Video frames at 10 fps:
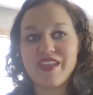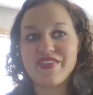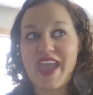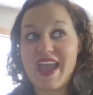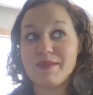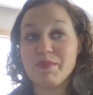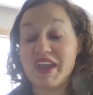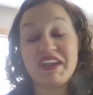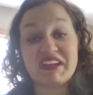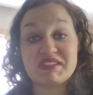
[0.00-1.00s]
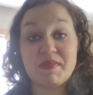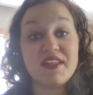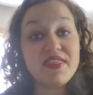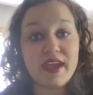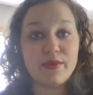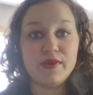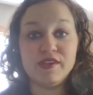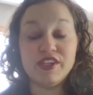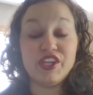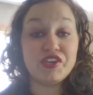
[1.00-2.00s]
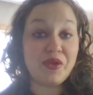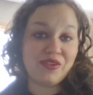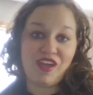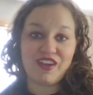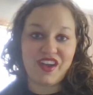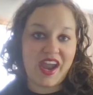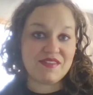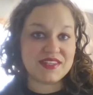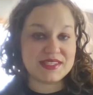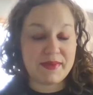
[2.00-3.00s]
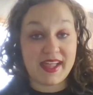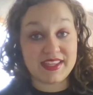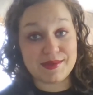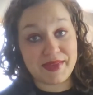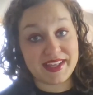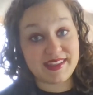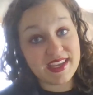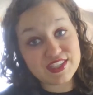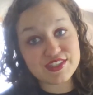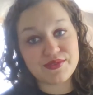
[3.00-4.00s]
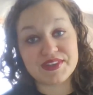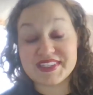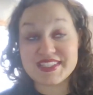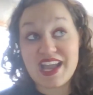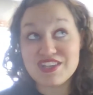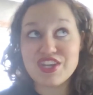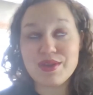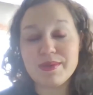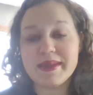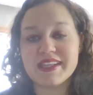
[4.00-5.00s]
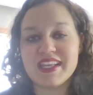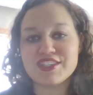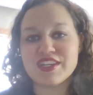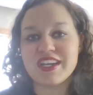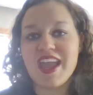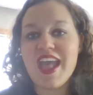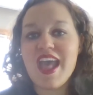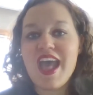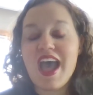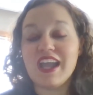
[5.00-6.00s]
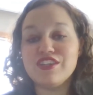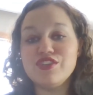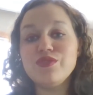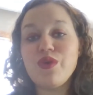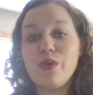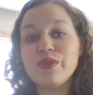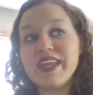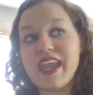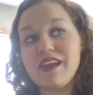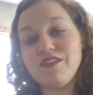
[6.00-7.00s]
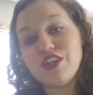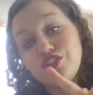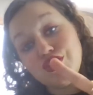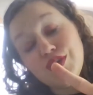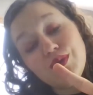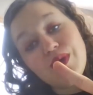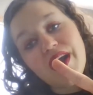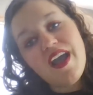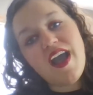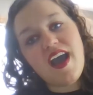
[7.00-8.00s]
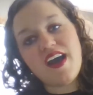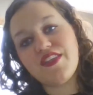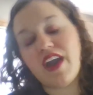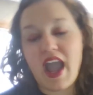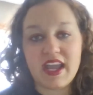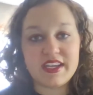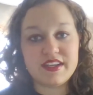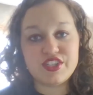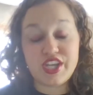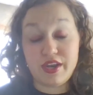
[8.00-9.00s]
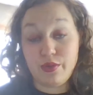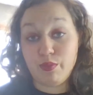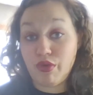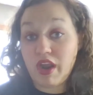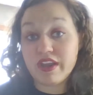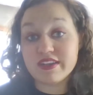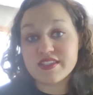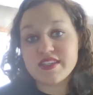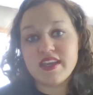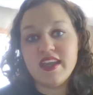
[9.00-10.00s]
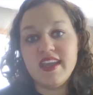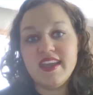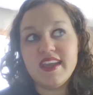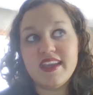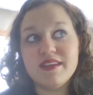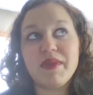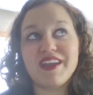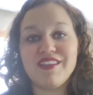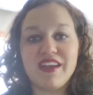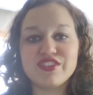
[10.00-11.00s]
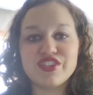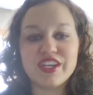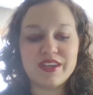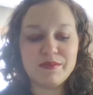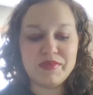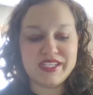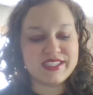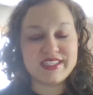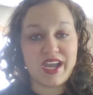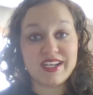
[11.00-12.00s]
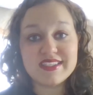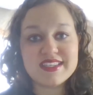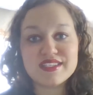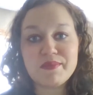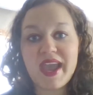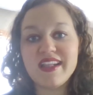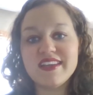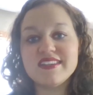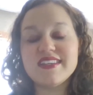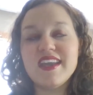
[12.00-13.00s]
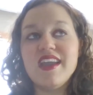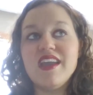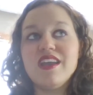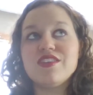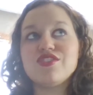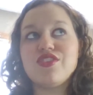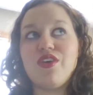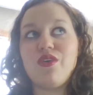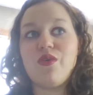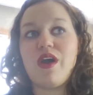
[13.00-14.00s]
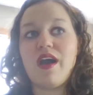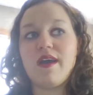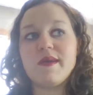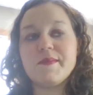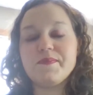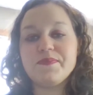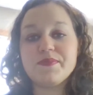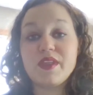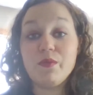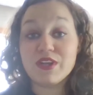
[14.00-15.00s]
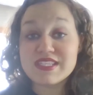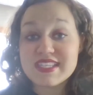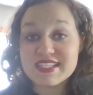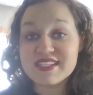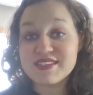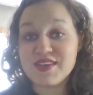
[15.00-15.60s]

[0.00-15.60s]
that by next month I will no longer have this palette in my collection or this eyeshadow in my collection. I do only have 2 other eyeshadow products in my collection besides this palette, so once this is